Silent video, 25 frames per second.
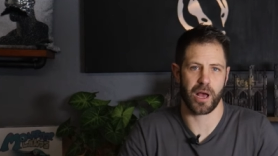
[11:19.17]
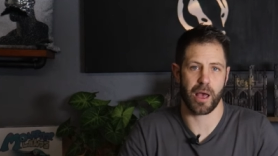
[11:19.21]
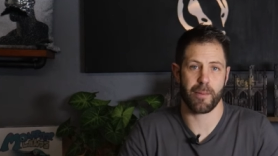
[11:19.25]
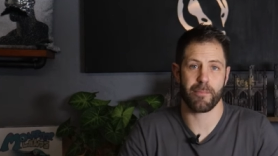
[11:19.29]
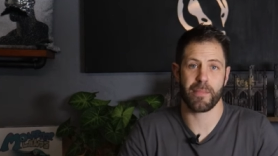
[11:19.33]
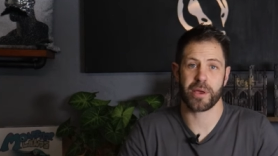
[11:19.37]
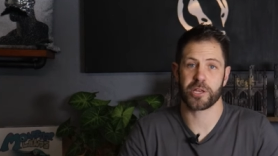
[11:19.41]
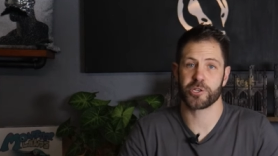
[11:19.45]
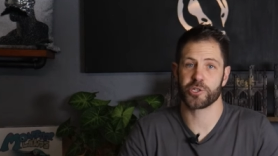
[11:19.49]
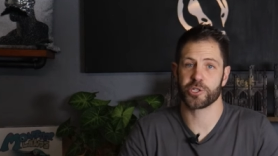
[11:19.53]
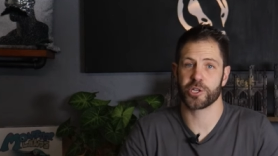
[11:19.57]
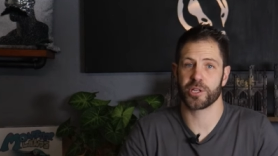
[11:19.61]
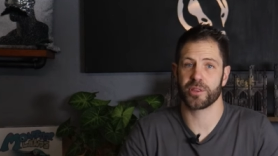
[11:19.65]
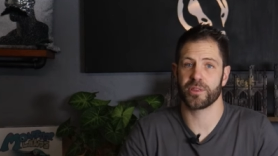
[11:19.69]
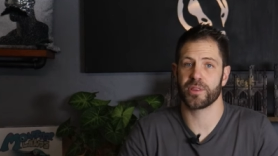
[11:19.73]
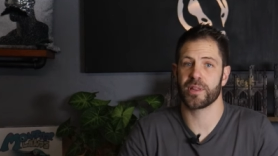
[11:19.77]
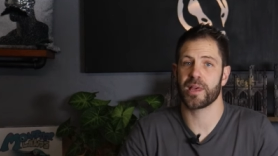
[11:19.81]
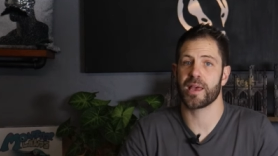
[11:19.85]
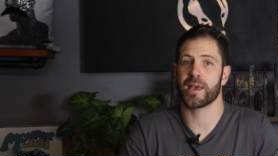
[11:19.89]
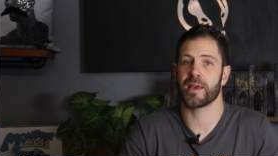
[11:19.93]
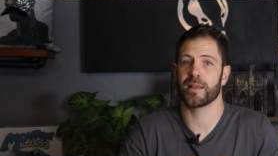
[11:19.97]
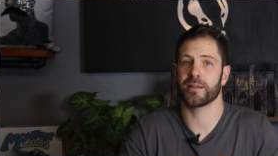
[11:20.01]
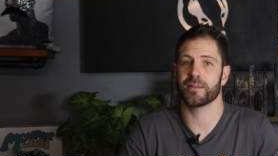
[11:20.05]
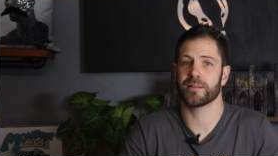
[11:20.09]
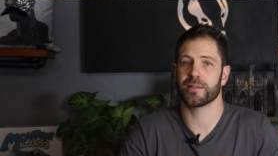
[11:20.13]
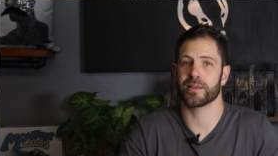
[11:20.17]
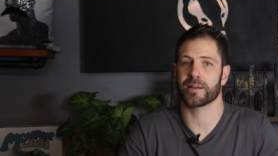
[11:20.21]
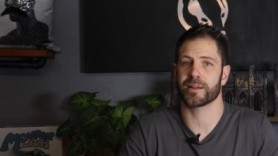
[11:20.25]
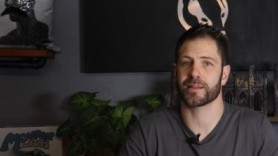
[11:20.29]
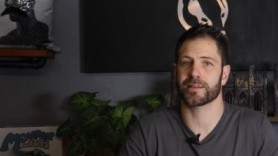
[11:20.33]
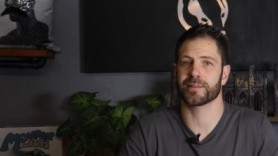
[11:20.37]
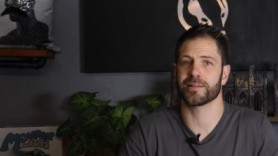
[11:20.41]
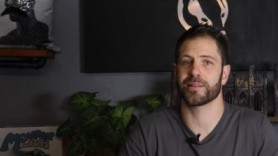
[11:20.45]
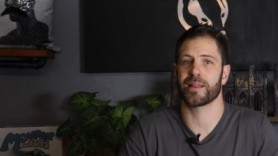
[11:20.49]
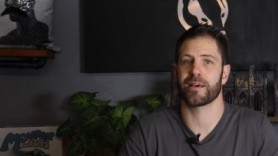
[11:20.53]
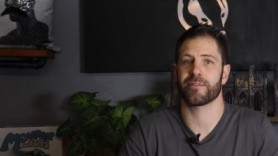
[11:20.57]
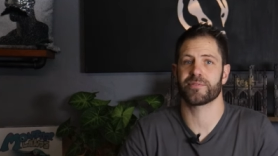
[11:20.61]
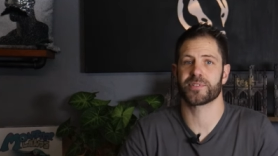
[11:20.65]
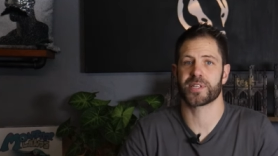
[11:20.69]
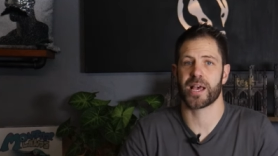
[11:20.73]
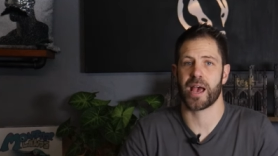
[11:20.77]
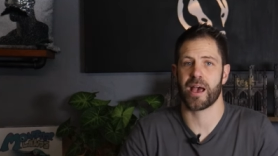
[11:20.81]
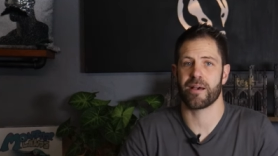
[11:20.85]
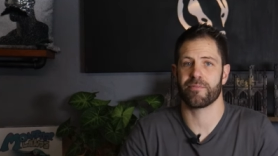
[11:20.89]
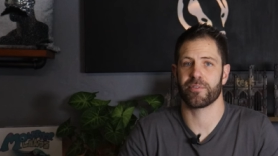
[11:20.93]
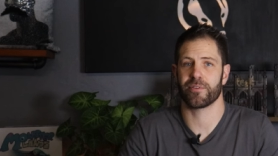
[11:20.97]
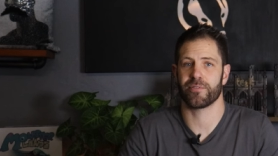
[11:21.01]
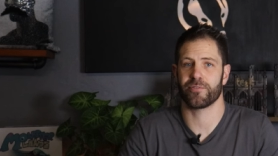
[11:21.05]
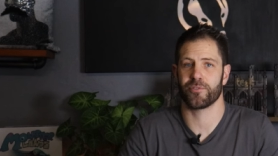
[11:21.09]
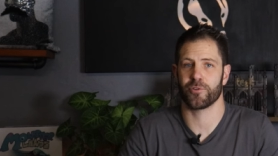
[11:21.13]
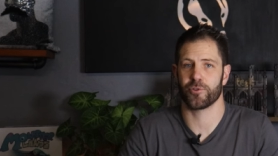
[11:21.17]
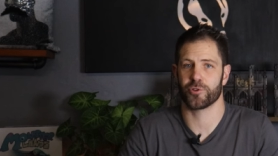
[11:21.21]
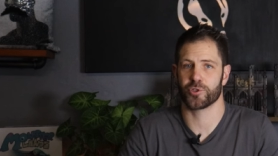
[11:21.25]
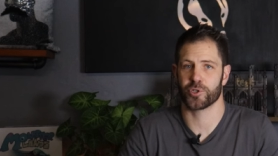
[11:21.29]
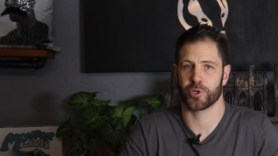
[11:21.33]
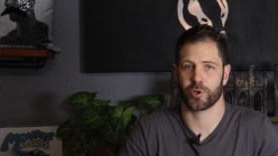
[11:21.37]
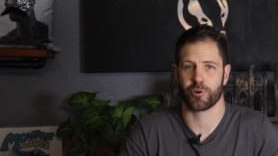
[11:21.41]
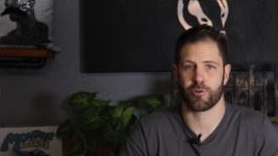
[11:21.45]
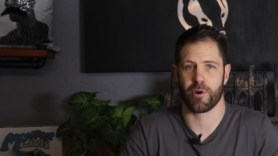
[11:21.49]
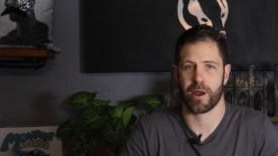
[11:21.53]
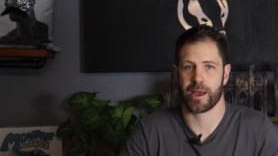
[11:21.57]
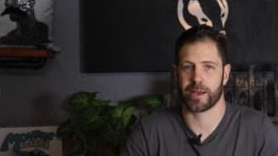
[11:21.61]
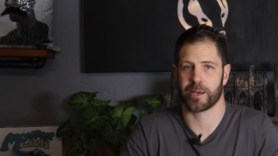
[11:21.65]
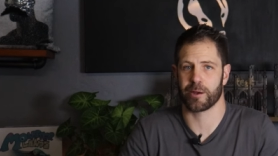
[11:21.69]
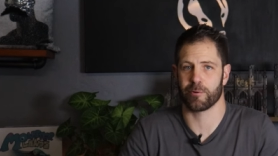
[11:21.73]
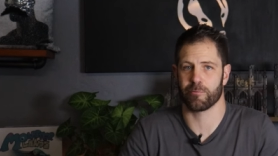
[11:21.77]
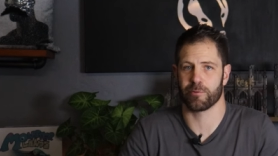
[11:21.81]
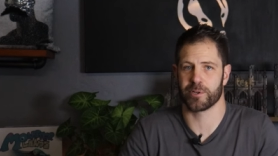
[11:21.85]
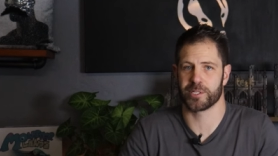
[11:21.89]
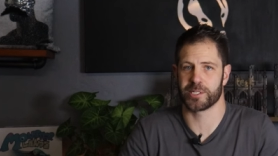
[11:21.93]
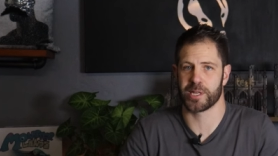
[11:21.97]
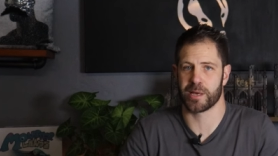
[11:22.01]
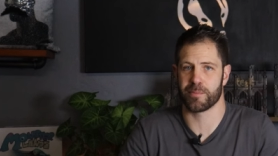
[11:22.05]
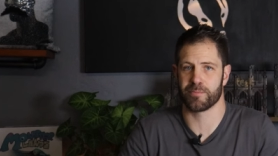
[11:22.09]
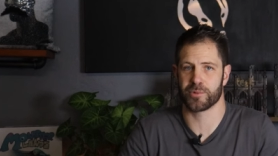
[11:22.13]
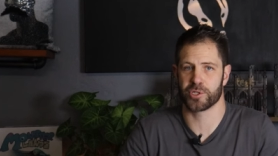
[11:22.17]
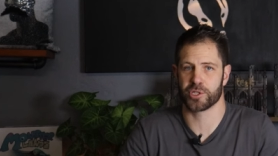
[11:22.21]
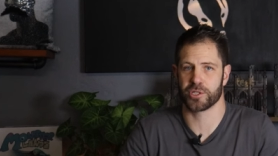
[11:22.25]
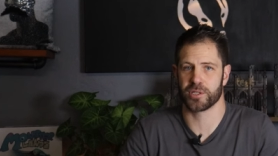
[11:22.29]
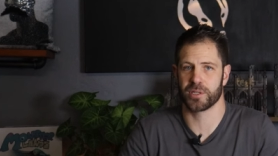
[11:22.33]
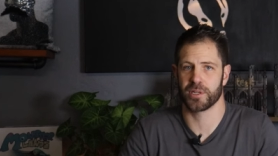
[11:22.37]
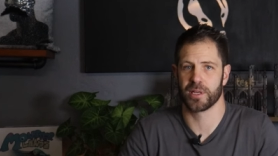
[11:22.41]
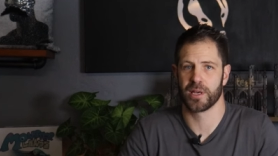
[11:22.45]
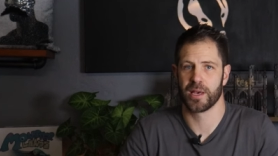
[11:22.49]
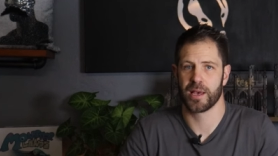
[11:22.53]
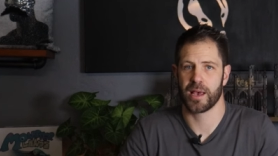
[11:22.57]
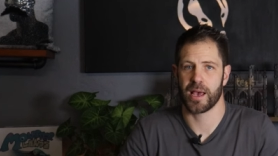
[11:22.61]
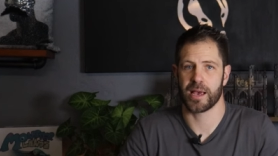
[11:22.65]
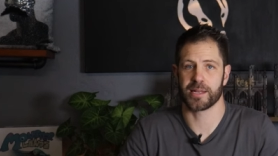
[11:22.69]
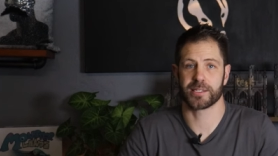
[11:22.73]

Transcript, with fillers: I mentioned then that I'd love to have a future crack at redemption,